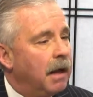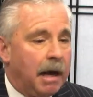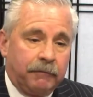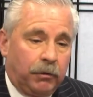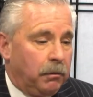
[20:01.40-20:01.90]

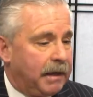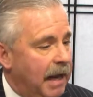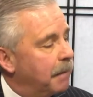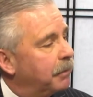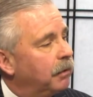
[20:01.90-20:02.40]
have their own
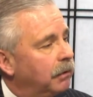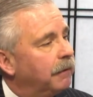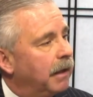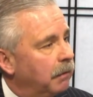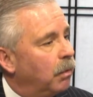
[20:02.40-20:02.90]
capital and
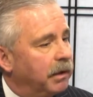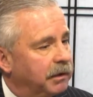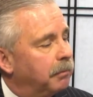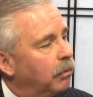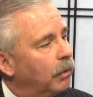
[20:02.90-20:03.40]
they want to
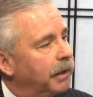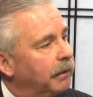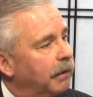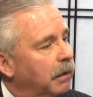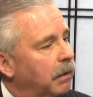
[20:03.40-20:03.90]
deploy
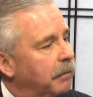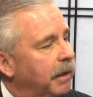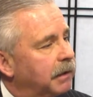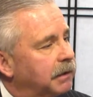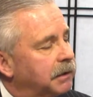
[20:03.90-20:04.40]
it and they want to
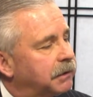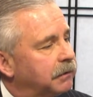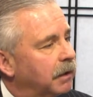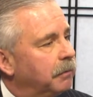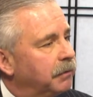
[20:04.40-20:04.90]
make a
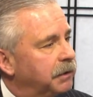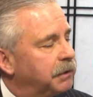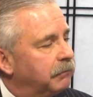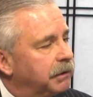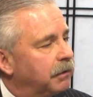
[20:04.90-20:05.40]
decent
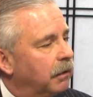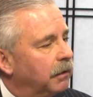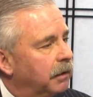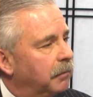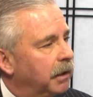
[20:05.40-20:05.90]
double-digit return
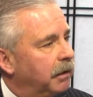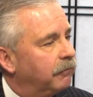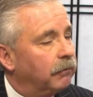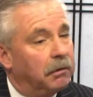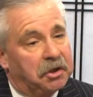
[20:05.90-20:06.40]
on their money
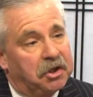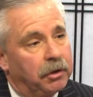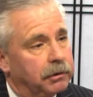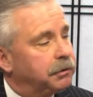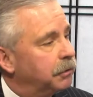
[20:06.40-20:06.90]
for a
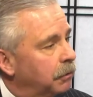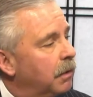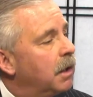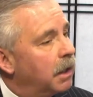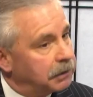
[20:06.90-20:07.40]
year or 2 mm
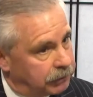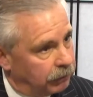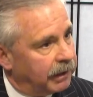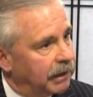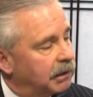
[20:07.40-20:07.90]
-hmm. until
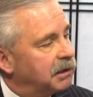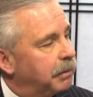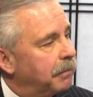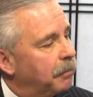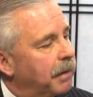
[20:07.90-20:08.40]
they get these
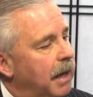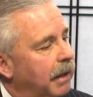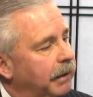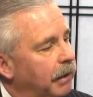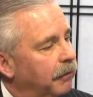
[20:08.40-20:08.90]
people
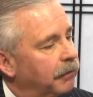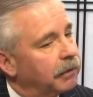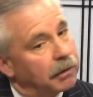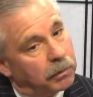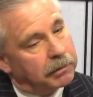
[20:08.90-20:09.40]
back and healthy,
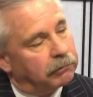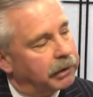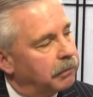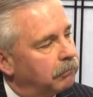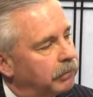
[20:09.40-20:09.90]
and then we
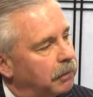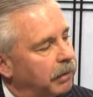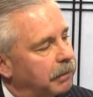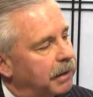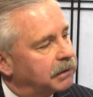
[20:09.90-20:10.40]
you know,
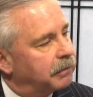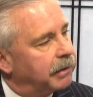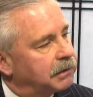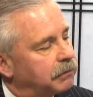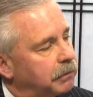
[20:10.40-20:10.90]
bring them back to the
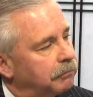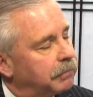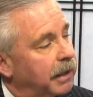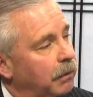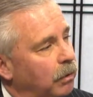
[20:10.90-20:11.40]
mainstream
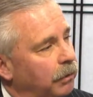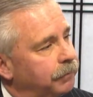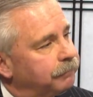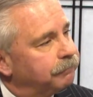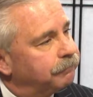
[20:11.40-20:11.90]
banking world.
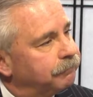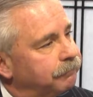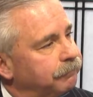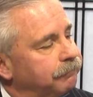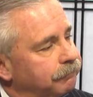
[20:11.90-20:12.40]
Okay.